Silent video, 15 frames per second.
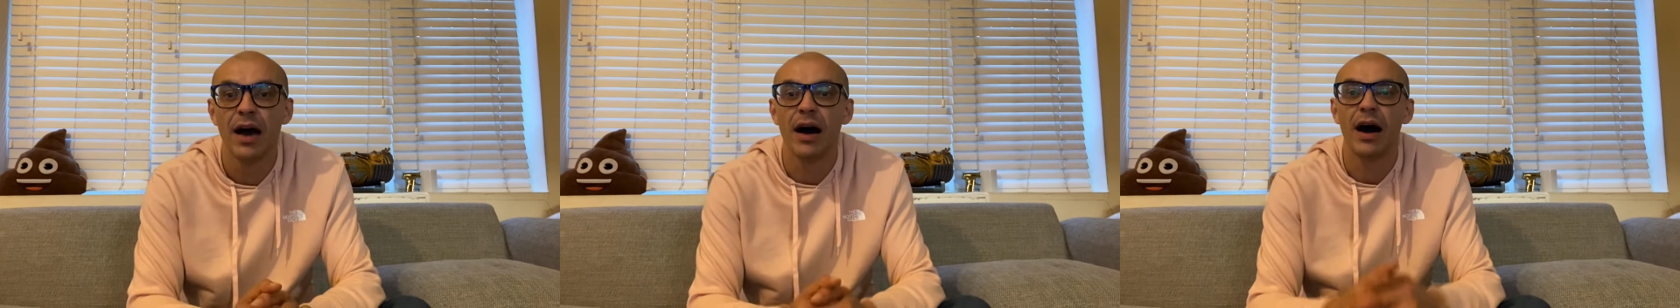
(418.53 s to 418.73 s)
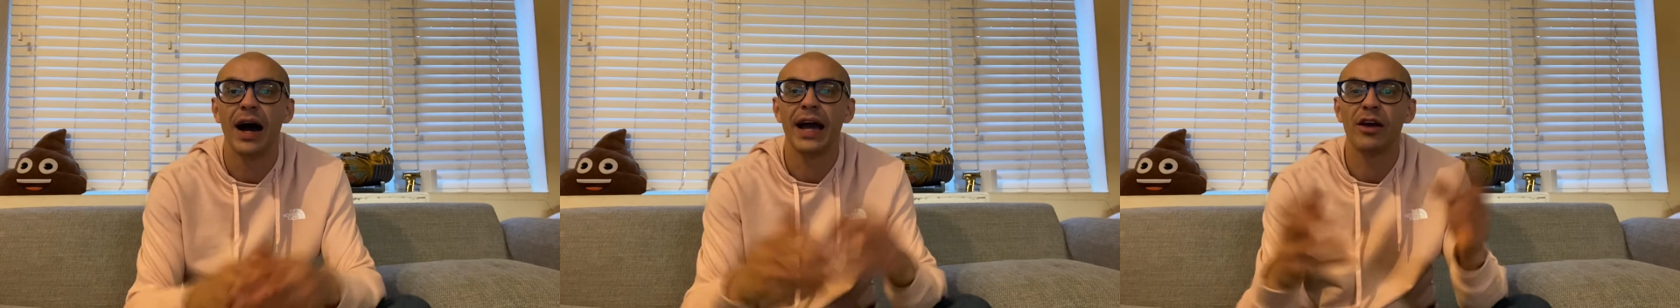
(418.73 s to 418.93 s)

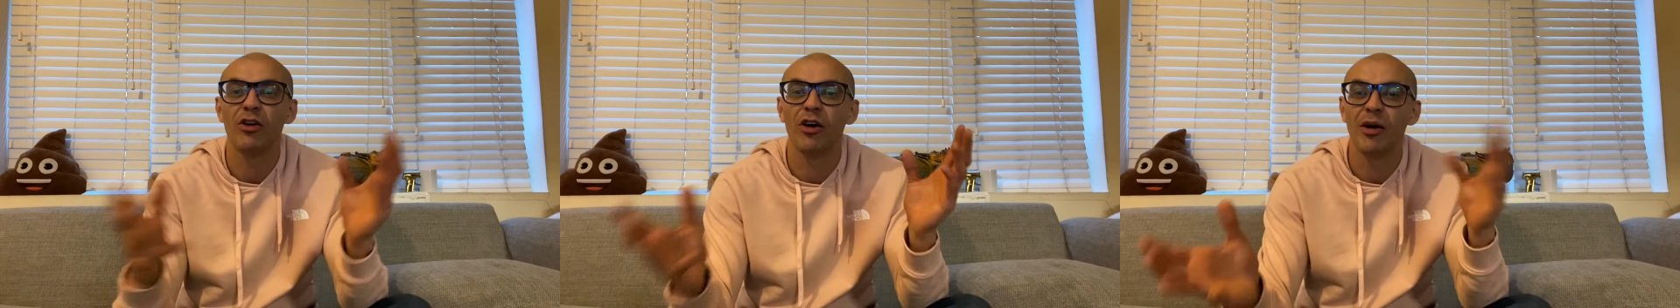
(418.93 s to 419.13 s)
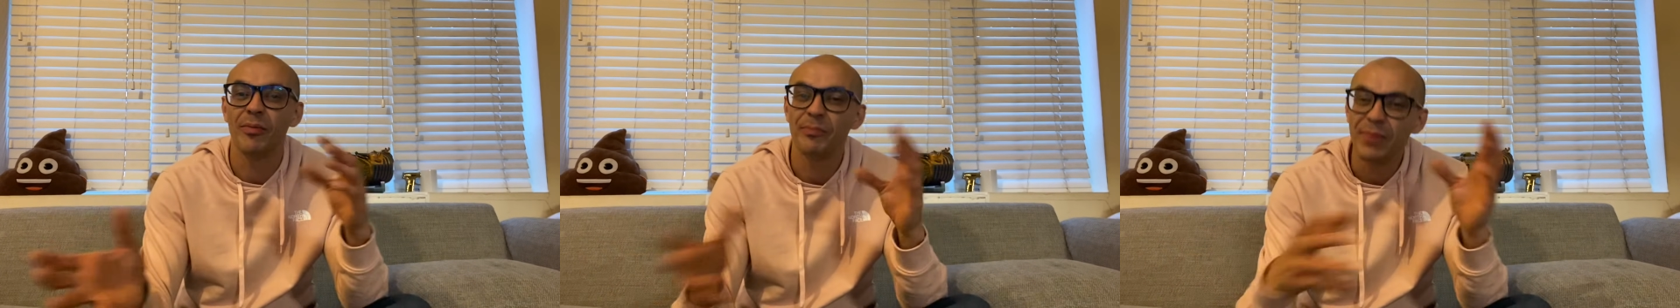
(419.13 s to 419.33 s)
I
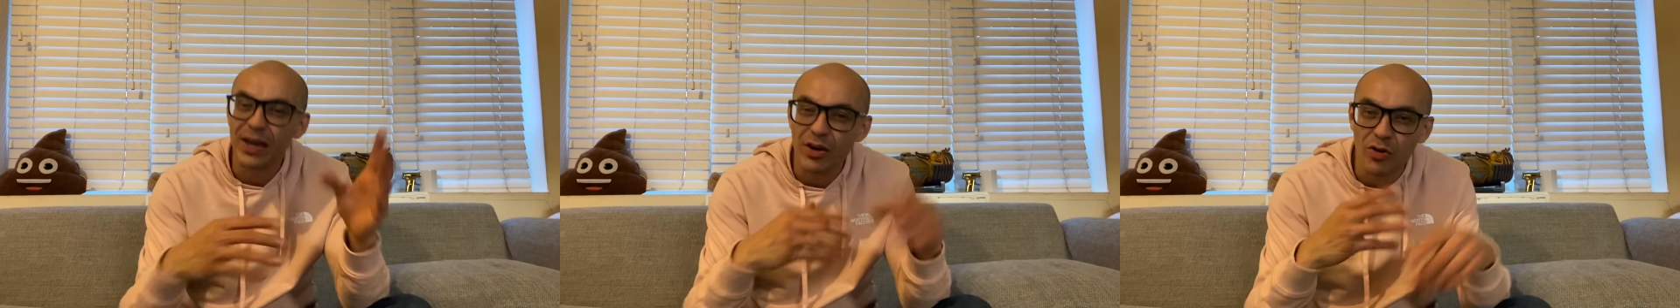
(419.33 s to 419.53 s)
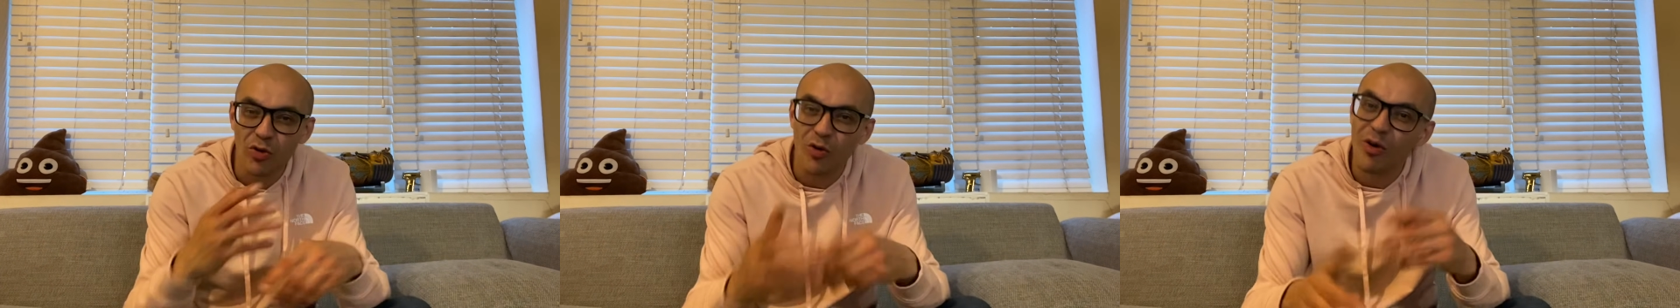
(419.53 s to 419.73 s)
got a
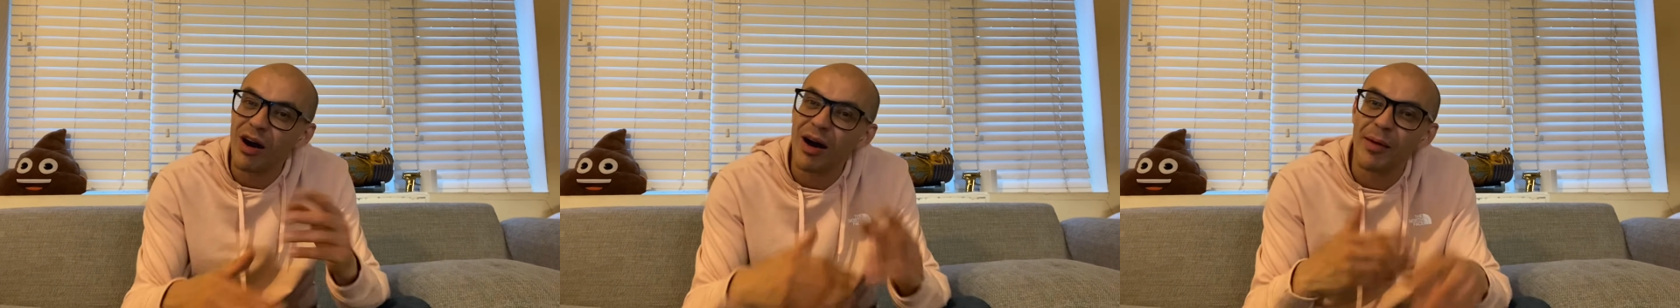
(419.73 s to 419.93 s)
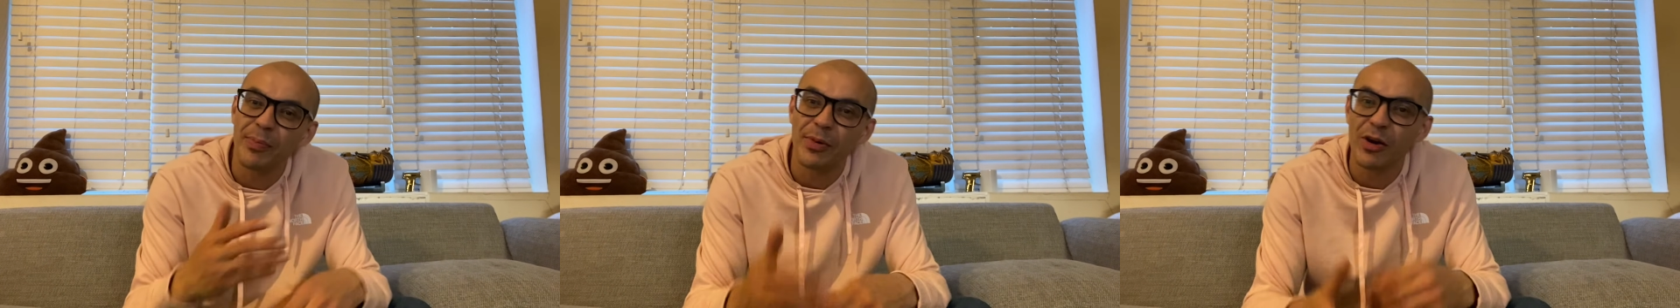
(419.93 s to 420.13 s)
bit caught
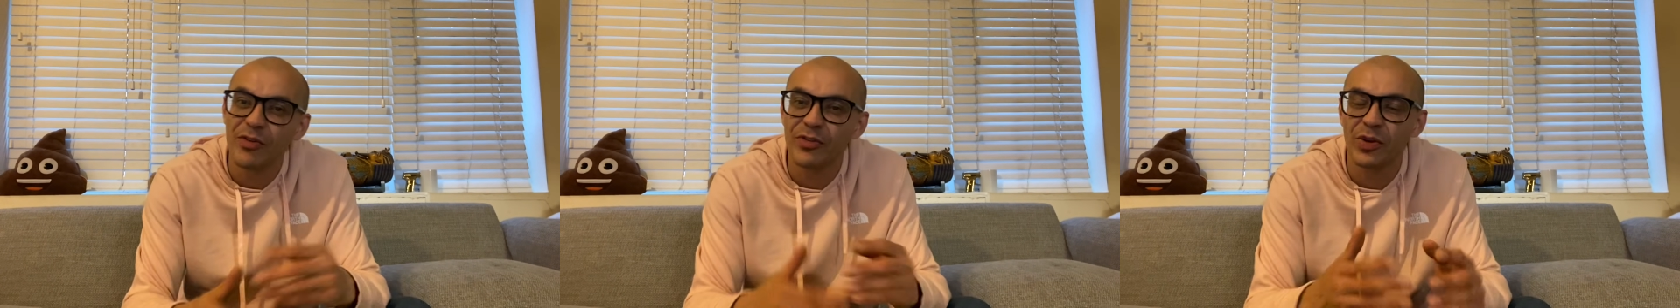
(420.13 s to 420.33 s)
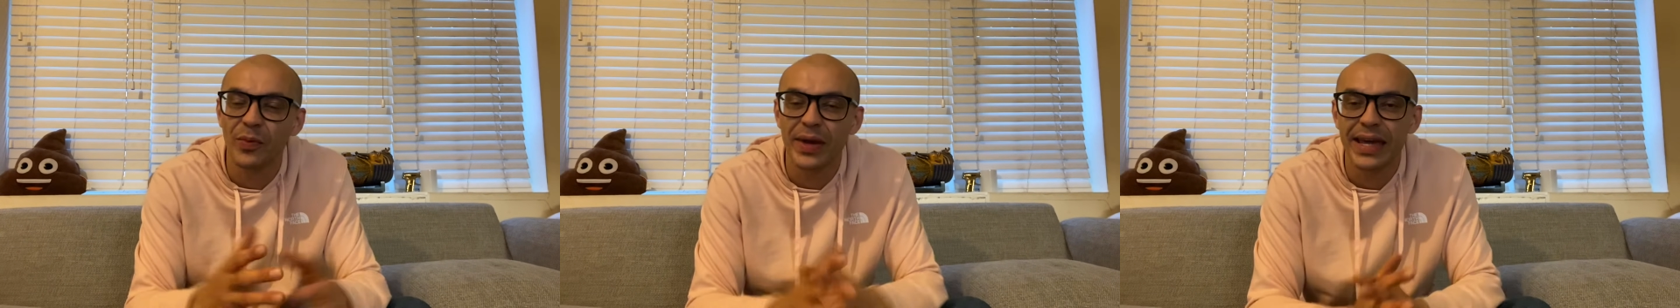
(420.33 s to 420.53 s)
up over
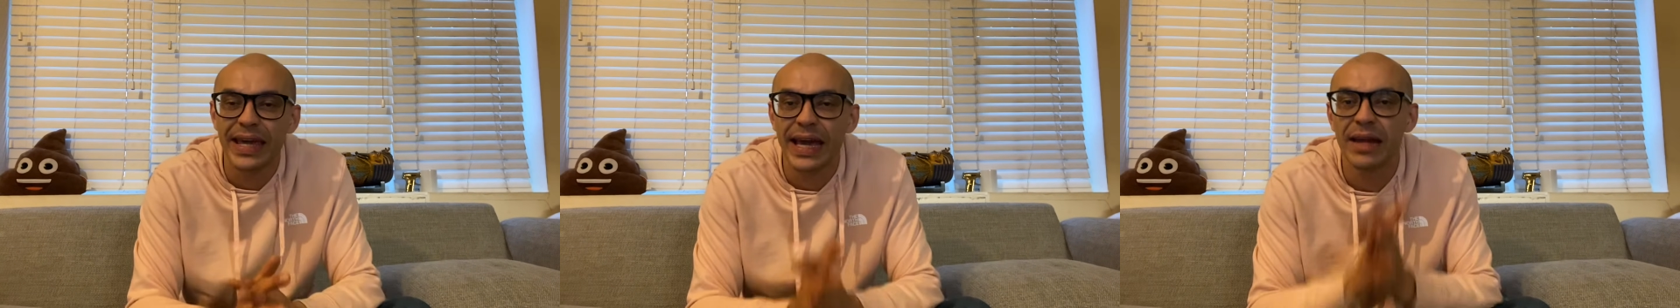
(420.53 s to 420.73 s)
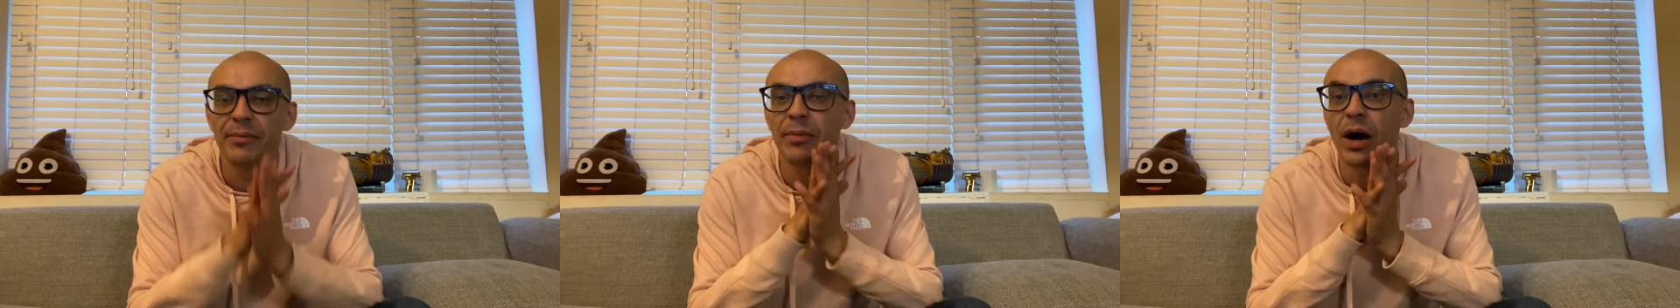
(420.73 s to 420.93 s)
the
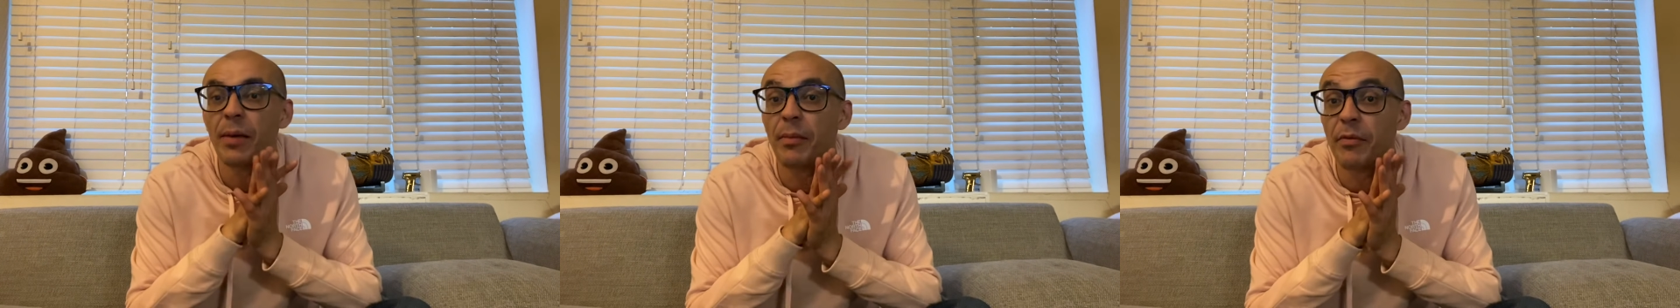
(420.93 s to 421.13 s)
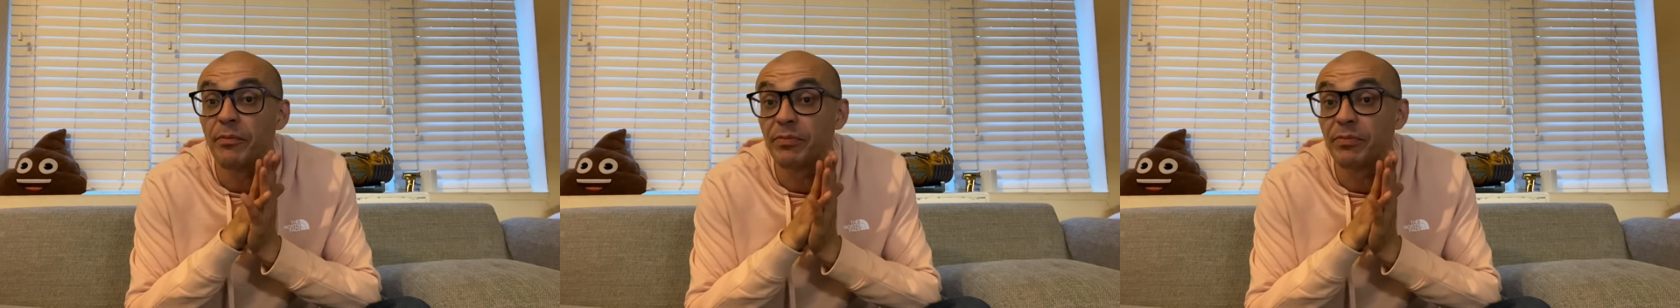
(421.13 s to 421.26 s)
weekend, but I'm